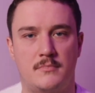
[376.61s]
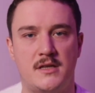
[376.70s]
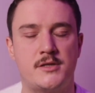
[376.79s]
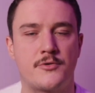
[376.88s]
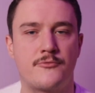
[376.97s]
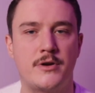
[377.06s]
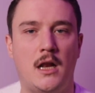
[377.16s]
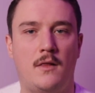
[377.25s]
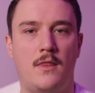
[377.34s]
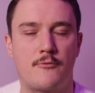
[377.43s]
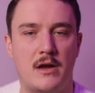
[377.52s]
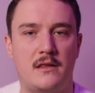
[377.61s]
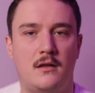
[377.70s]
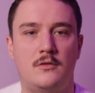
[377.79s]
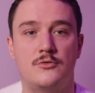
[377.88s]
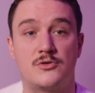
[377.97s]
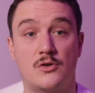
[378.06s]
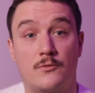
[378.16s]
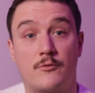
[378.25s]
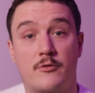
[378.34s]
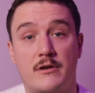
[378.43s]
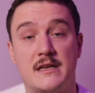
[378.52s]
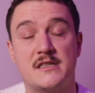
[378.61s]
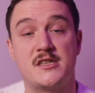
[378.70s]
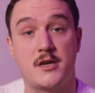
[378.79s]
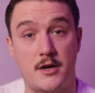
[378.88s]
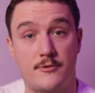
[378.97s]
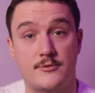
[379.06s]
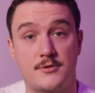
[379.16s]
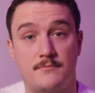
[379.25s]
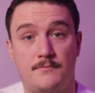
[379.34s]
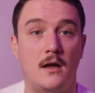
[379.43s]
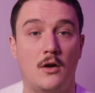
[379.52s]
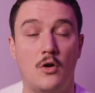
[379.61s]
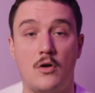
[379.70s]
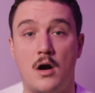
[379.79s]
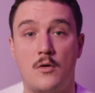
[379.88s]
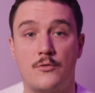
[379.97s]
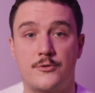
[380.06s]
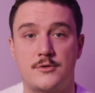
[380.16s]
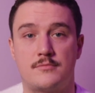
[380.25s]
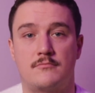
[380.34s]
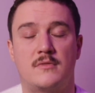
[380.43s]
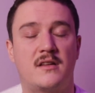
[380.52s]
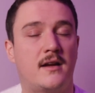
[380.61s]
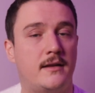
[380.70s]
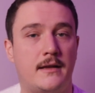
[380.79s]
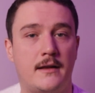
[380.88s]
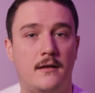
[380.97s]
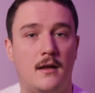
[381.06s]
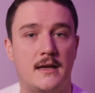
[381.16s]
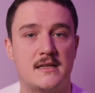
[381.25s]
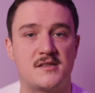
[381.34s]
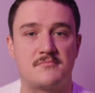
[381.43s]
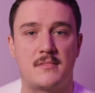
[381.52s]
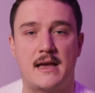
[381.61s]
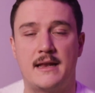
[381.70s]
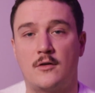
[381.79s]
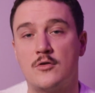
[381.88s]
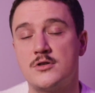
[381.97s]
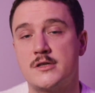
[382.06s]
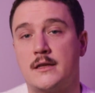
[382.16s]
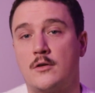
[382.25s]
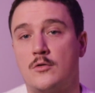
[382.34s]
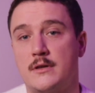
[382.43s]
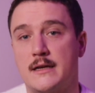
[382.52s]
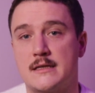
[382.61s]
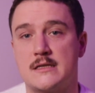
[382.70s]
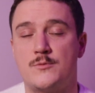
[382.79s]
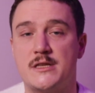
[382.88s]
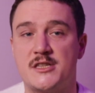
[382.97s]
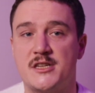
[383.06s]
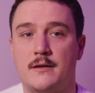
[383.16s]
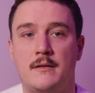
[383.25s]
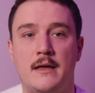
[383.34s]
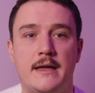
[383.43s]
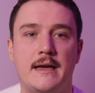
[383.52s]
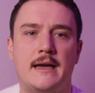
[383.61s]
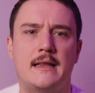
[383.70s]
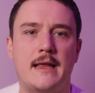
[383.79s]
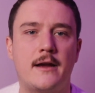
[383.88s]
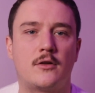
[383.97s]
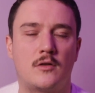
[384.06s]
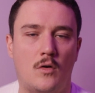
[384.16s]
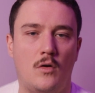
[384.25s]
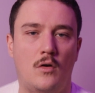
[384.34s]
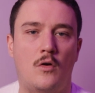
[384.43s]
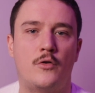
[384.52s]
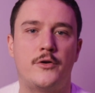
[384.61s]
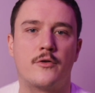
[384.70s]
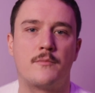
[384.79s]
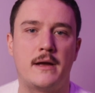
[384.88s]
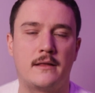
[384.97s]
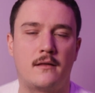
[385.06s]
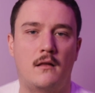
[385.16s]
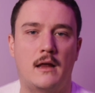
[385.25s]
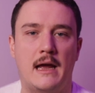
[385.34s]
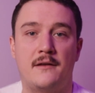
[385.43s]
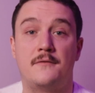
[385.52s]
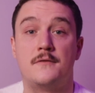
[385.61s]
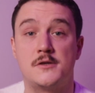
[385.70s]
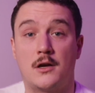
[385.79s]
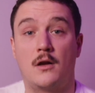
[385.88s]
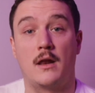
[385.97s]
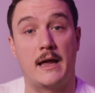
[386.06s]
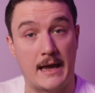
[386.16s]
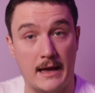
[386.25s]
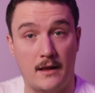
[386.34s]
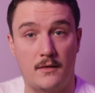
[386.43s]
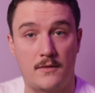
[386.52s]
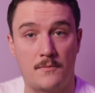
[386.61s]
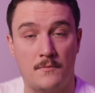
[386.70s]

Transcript: It's a real threat to software engineers. Long hours, tight deadlines, and constant context switching can take a toll on your mental and physical health.